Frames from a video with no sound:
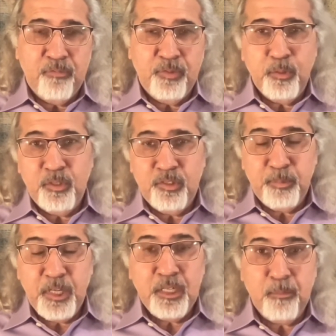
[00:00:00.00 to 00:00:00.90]
view is
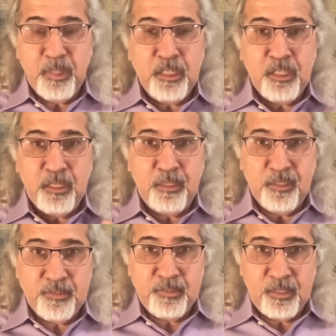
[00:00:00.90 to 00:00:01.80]
pretty
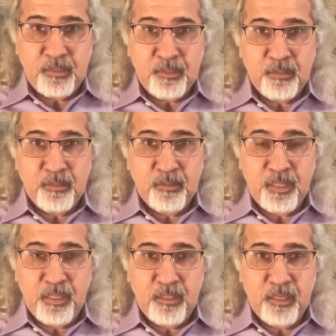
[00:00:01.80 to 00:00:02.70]
materialistic, right?